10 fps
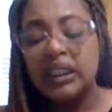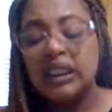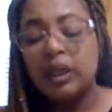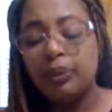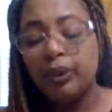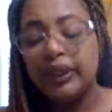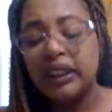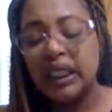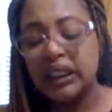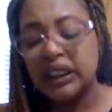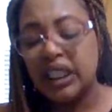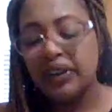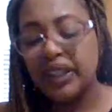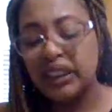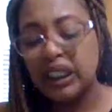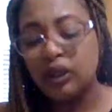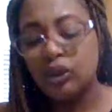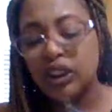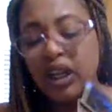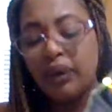Temperance, Sagittarius
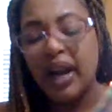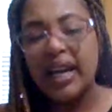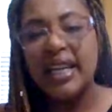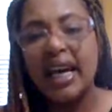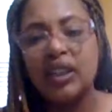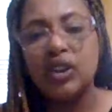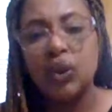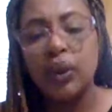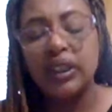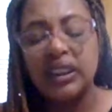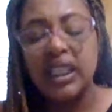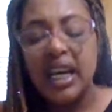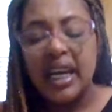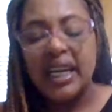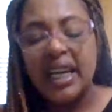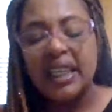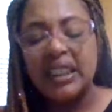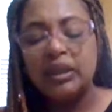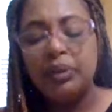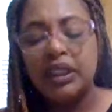energy. Okay, Nine of Swords. Yeah,
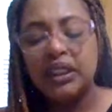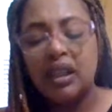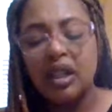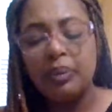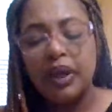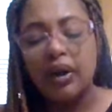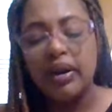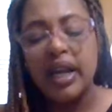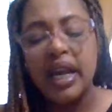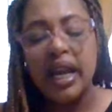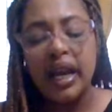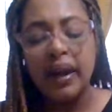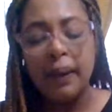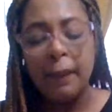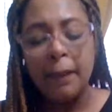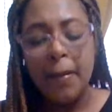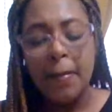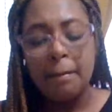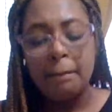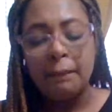this bitch is all up in her head.
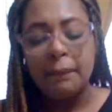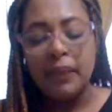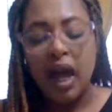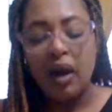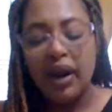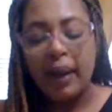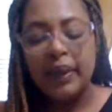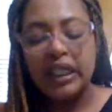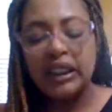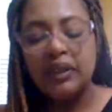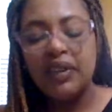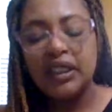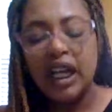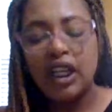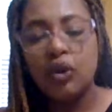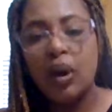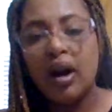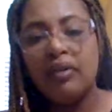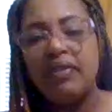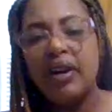Okay, because she feels like you
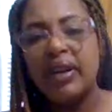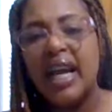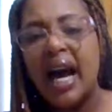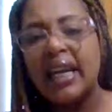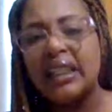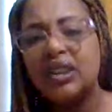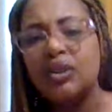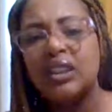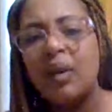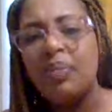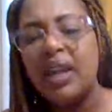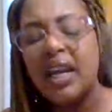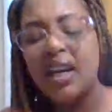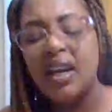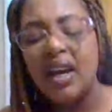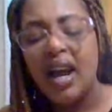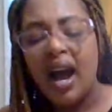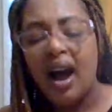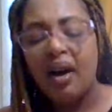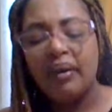are a fairy goddess or something.
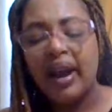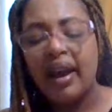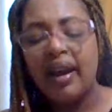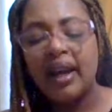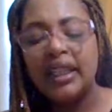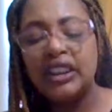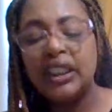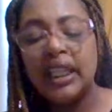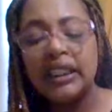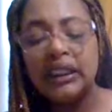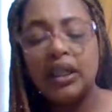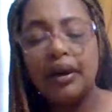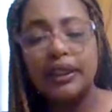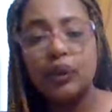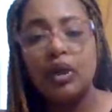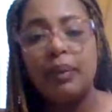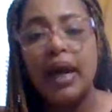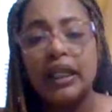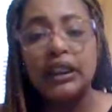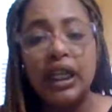Okay, honey, she thinks she's talking to an
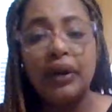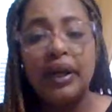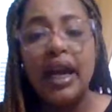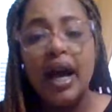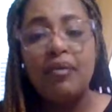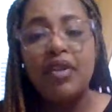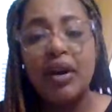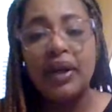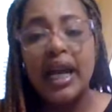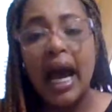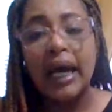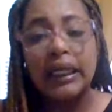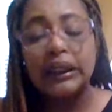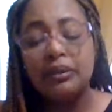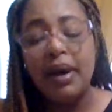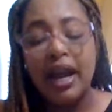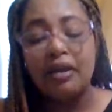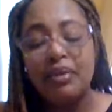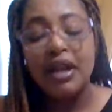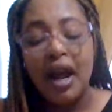imaginary fairy goddess,
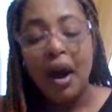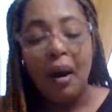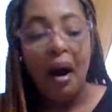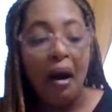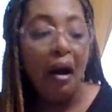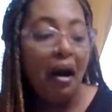baby. Uh,